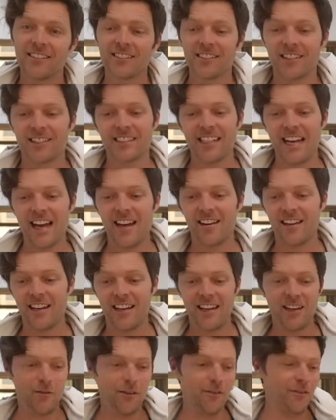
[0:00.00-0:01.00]
It's on
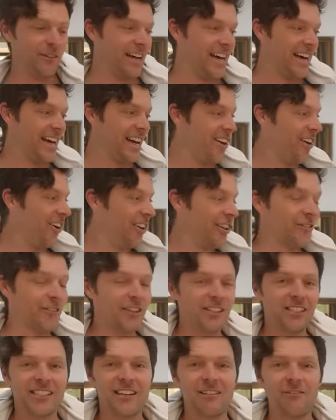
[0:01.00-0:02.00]
Saturday. We've got all of
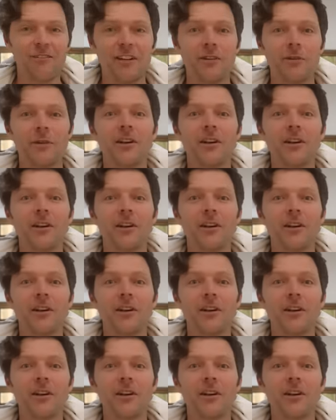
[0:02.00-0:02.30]
our stuff here.